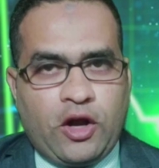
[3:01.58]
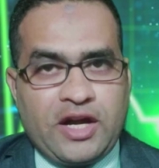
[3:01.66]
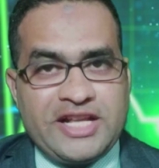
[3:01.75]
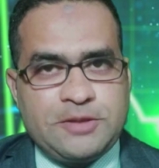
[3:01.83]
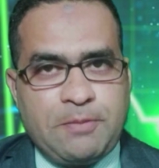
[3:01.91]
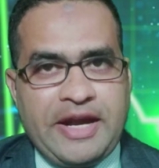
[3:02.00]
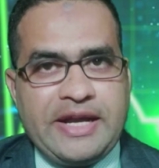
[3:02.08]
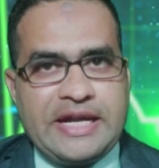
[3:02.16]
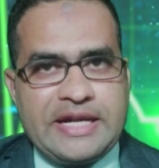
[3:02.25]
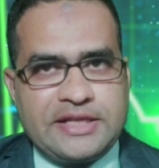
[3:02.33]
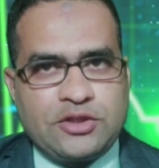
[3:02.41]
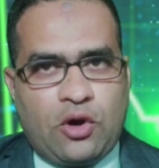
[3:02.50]
or
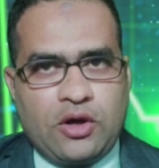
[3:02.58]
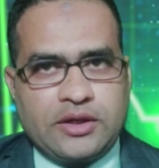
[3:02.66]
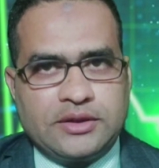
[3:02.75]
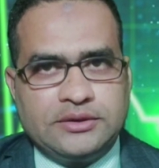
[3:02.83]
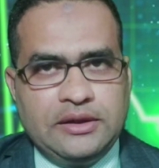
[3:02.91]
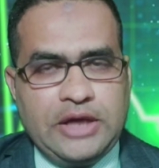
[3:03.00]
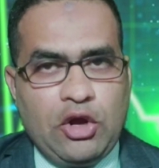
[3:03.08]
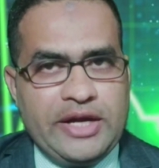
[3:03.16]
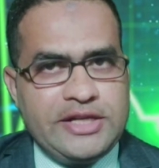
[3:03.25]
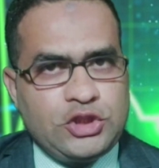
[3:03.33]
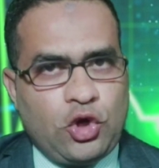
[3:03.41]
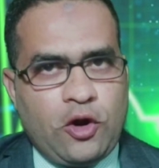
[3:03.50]
respiratory disorder. Now
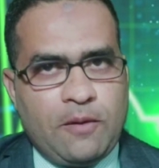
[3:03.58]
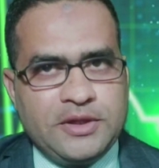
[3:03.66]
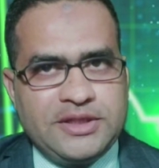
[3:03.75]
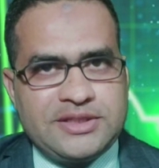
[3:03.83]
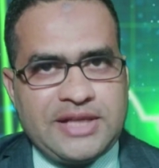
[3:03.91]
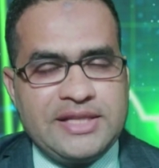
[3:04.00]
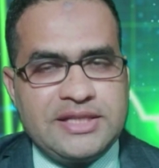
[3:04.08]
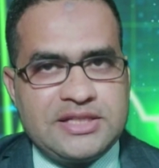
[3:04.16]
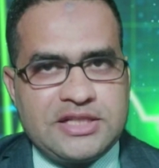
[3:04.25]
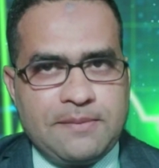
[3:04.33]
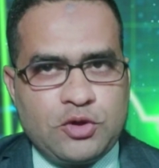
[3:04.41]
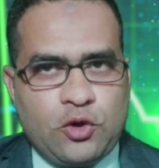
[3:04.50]
let us talk about the signs
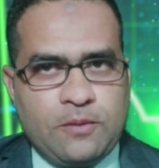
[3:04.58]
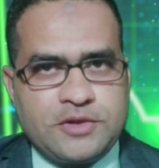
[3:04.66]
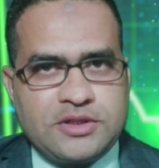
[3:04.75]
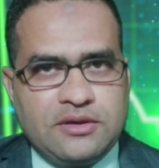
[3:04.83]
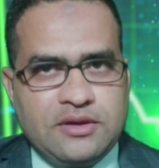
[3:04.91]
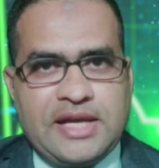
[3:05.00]
and symptoms.